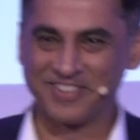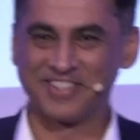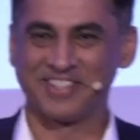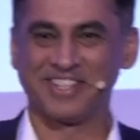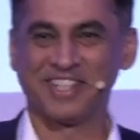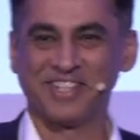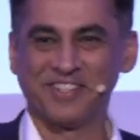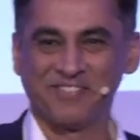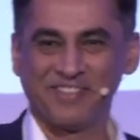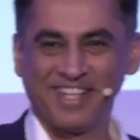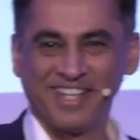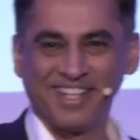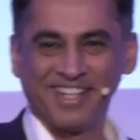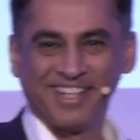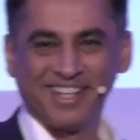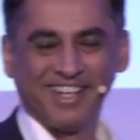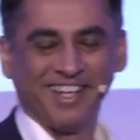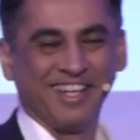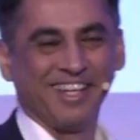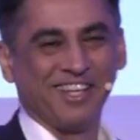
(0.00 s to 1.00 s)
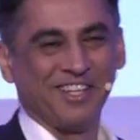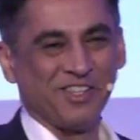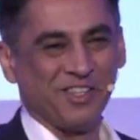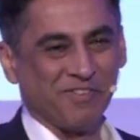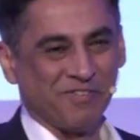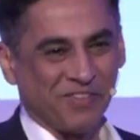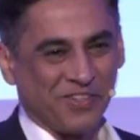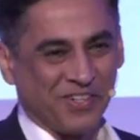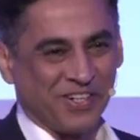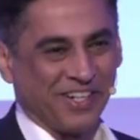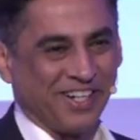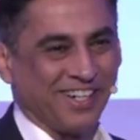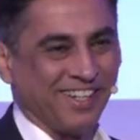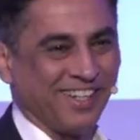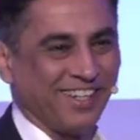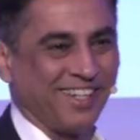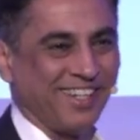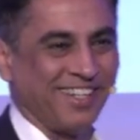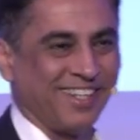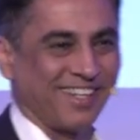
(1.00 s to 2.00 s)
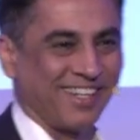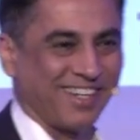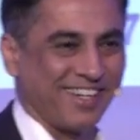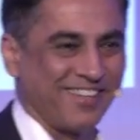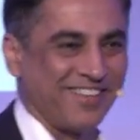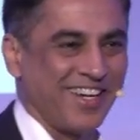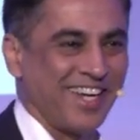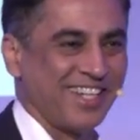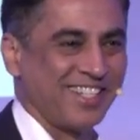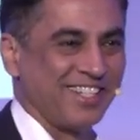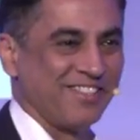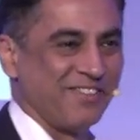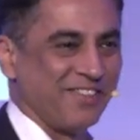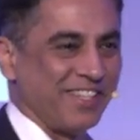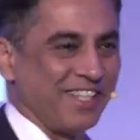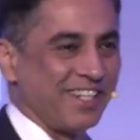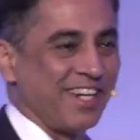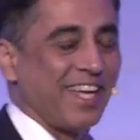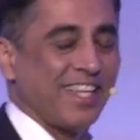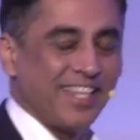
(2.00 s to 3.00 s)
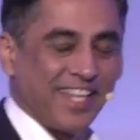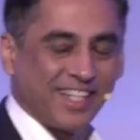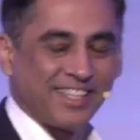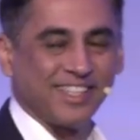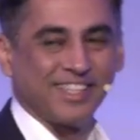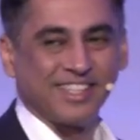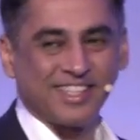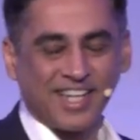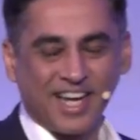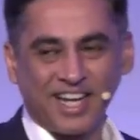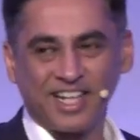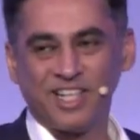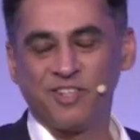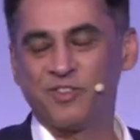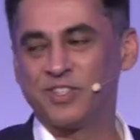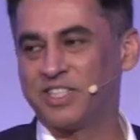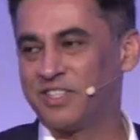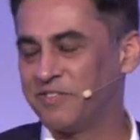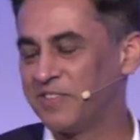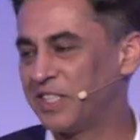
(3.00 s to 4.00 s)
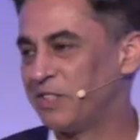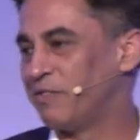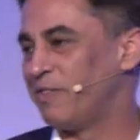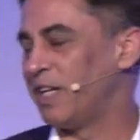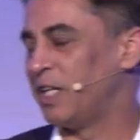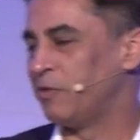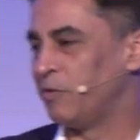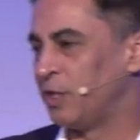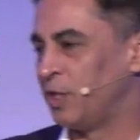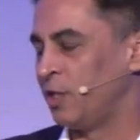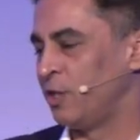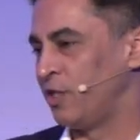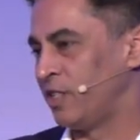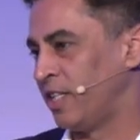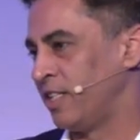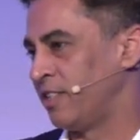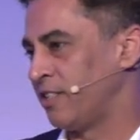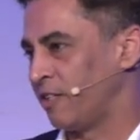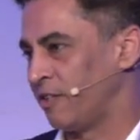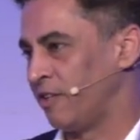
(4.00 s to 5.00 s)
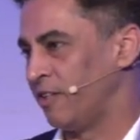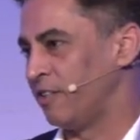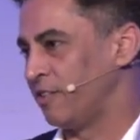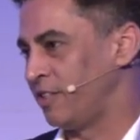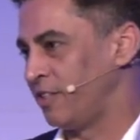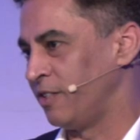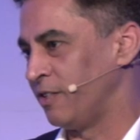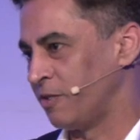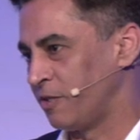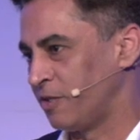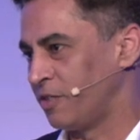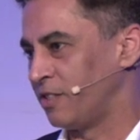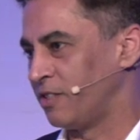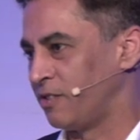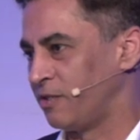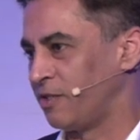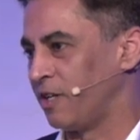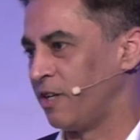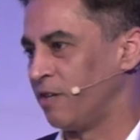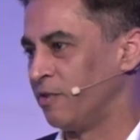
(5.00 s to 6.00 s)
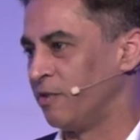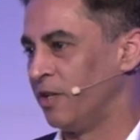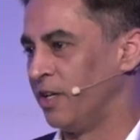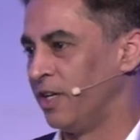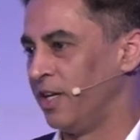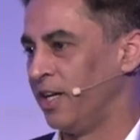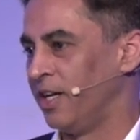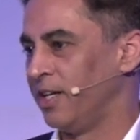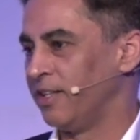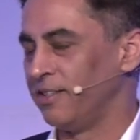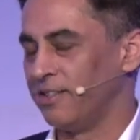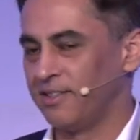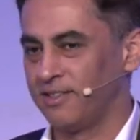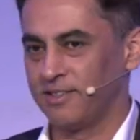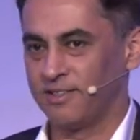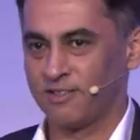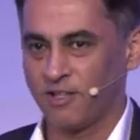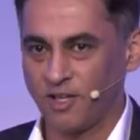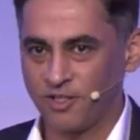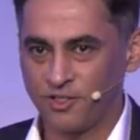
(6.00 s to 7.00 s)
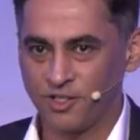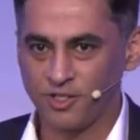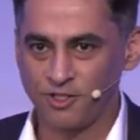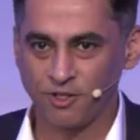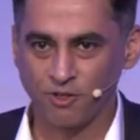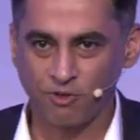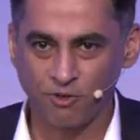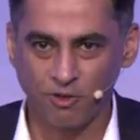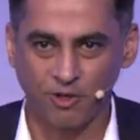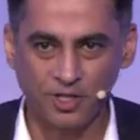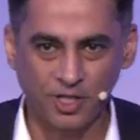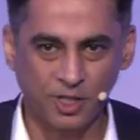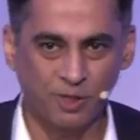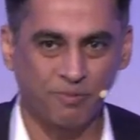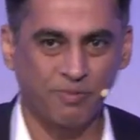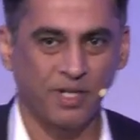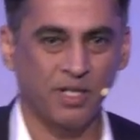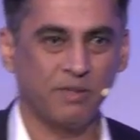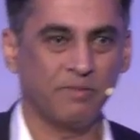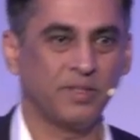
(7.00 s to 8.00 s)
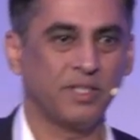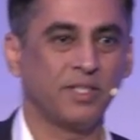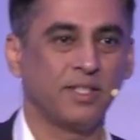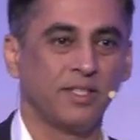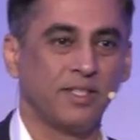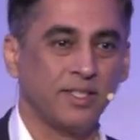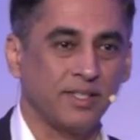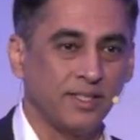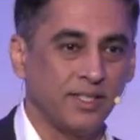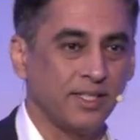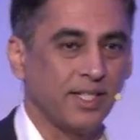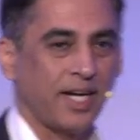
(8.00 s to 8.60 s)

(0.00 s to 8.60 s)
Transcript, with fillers: still be the more eh, creative with it. And that's exactly what some experiments in child psychology also show. This is not just a thought experiment, these are